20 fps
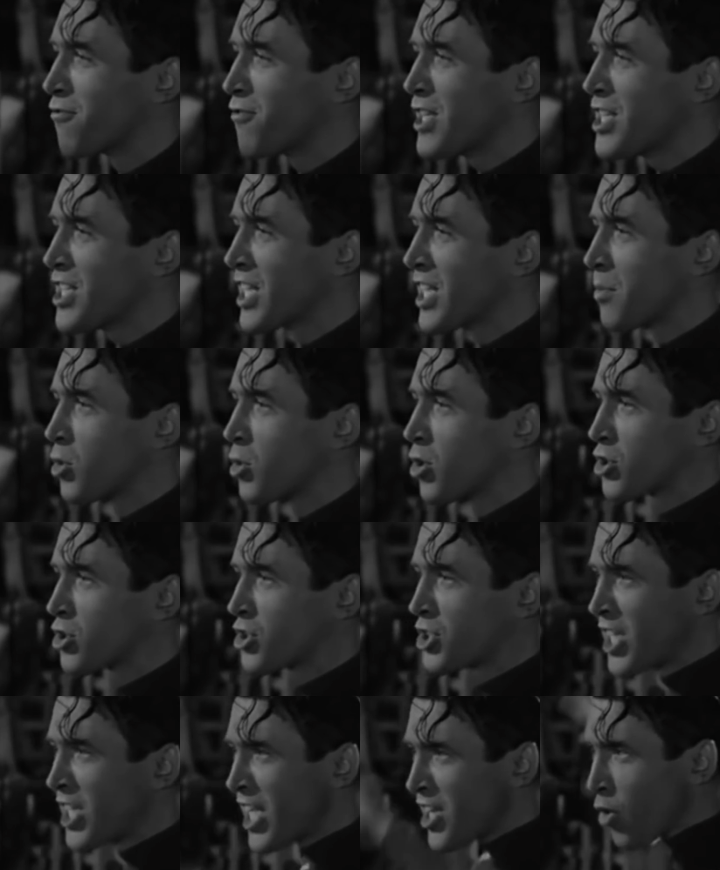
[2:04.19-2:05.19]
This was
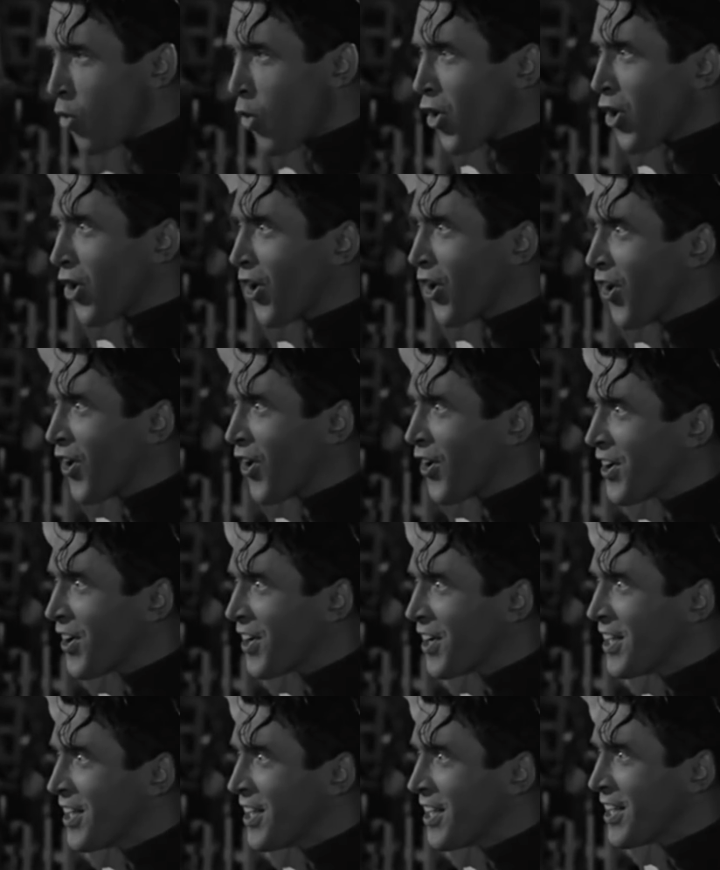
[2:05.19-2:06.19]
the era that
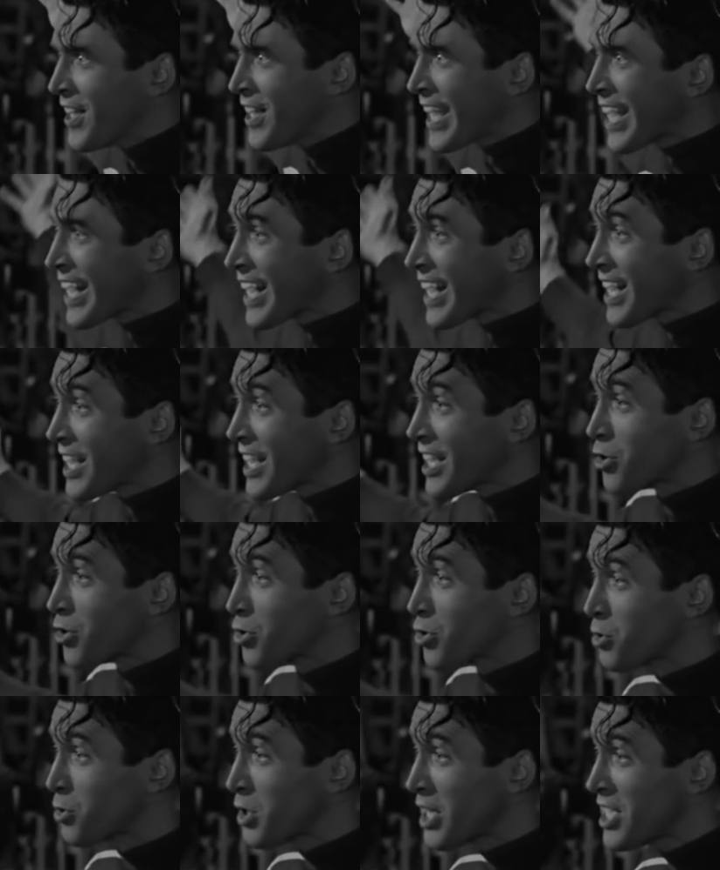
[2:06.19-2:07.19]
began
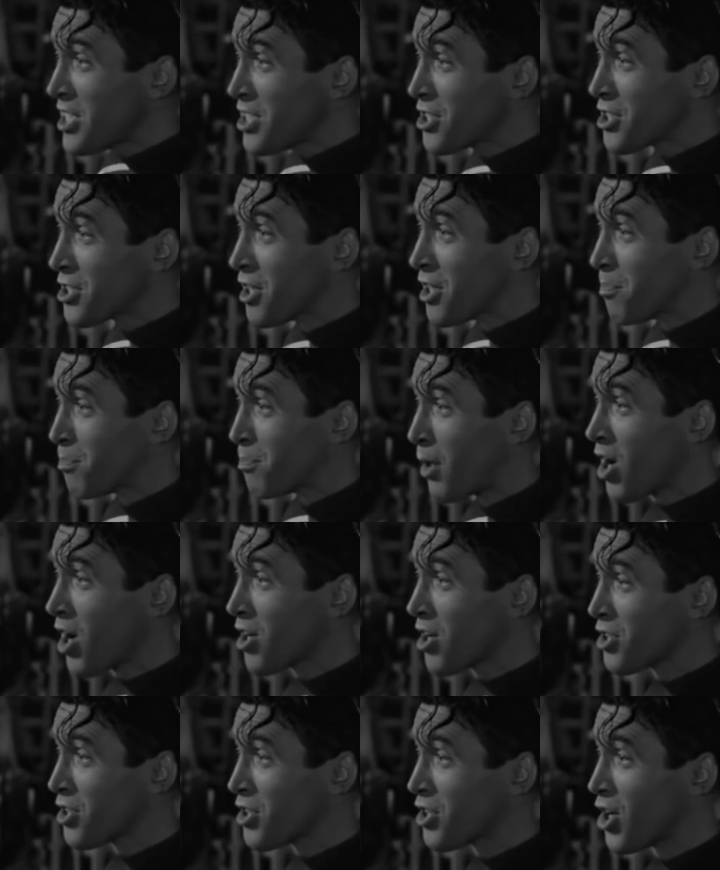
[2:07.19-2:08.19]
relationships,
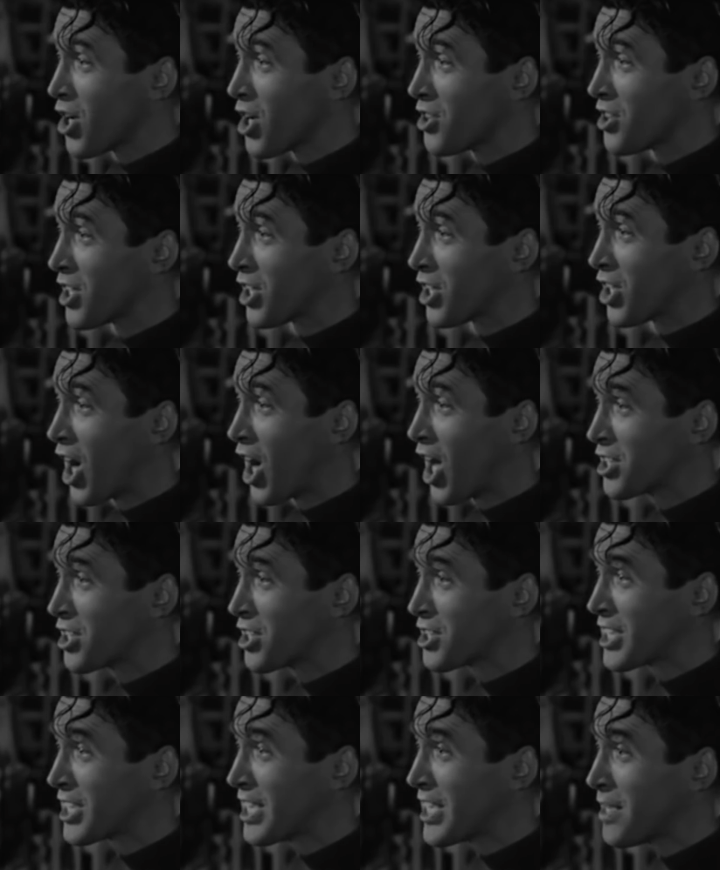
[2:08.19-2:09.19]
married, and would
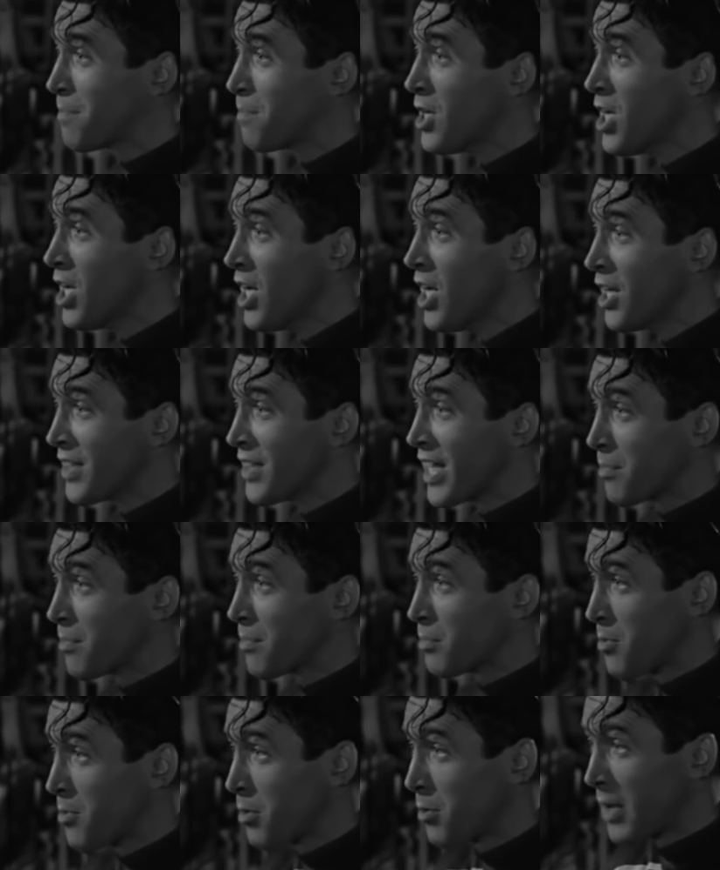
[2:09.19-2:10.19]
stay in relationships and
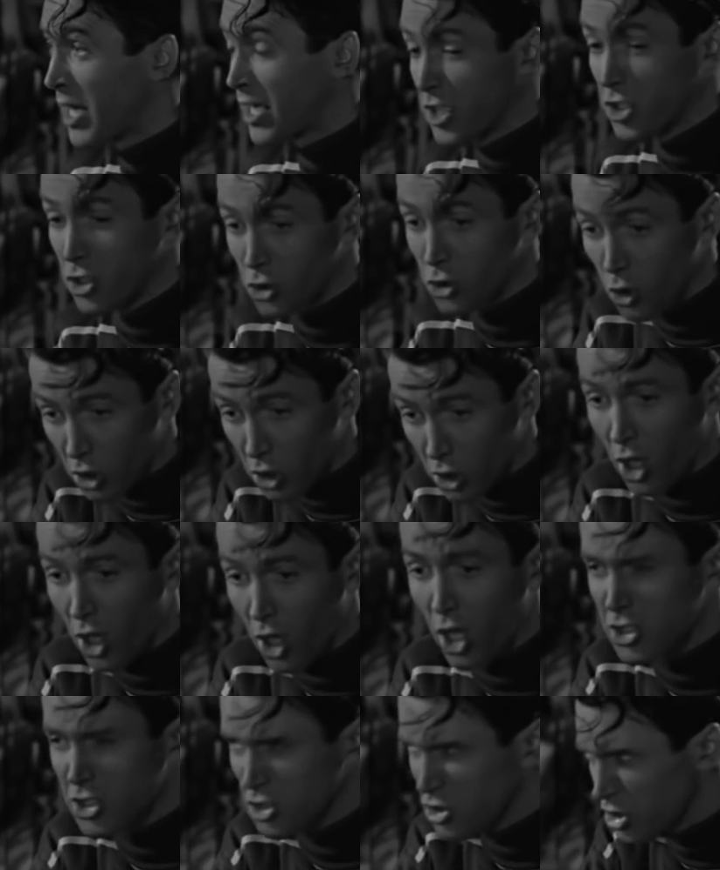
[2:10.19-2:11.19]
marriage the
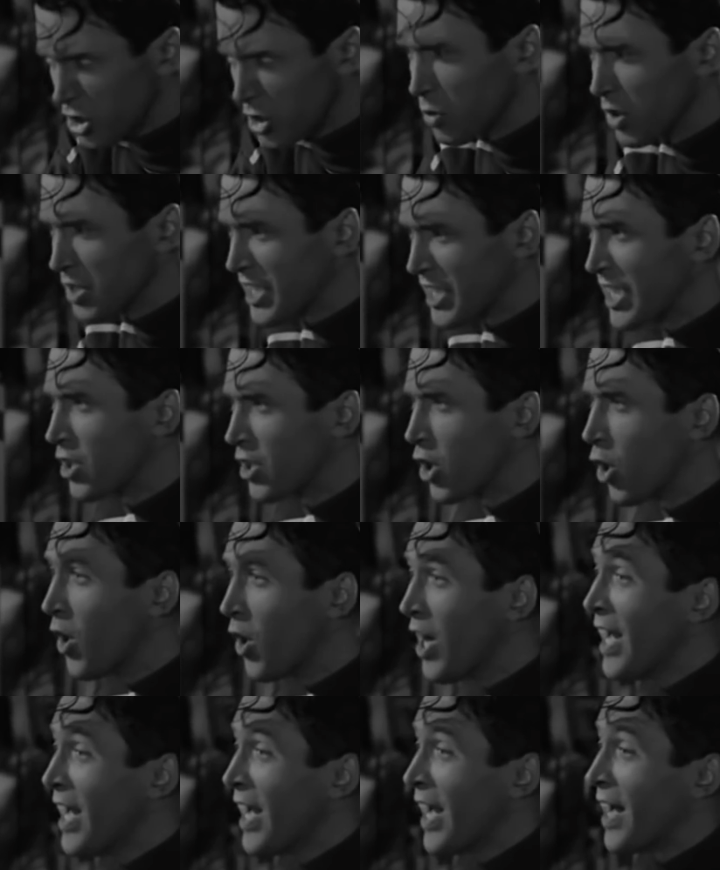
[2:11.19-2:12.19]
whole life. That's
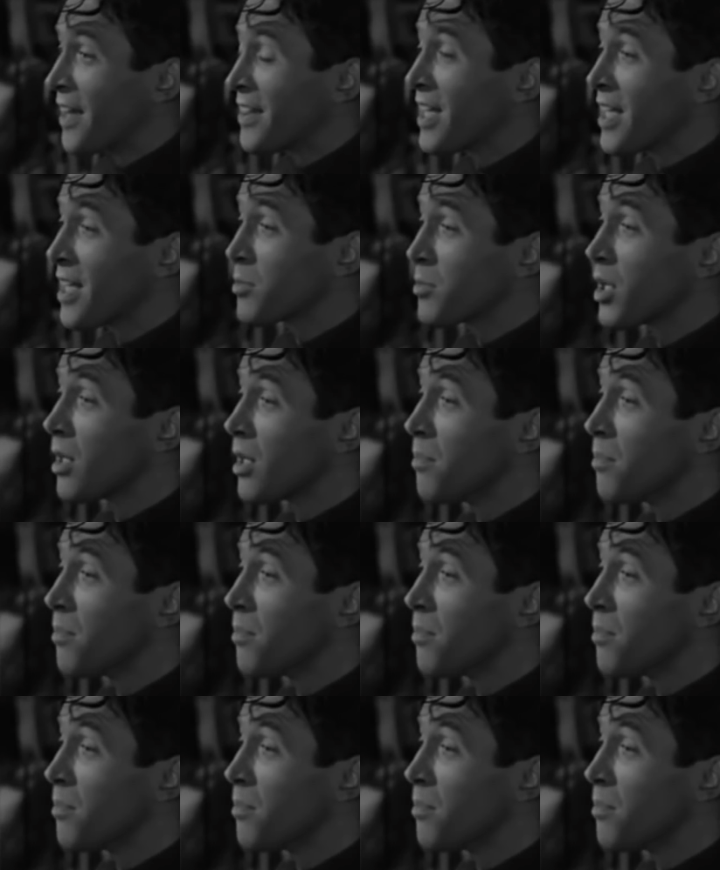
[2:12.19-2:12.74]
just what it is.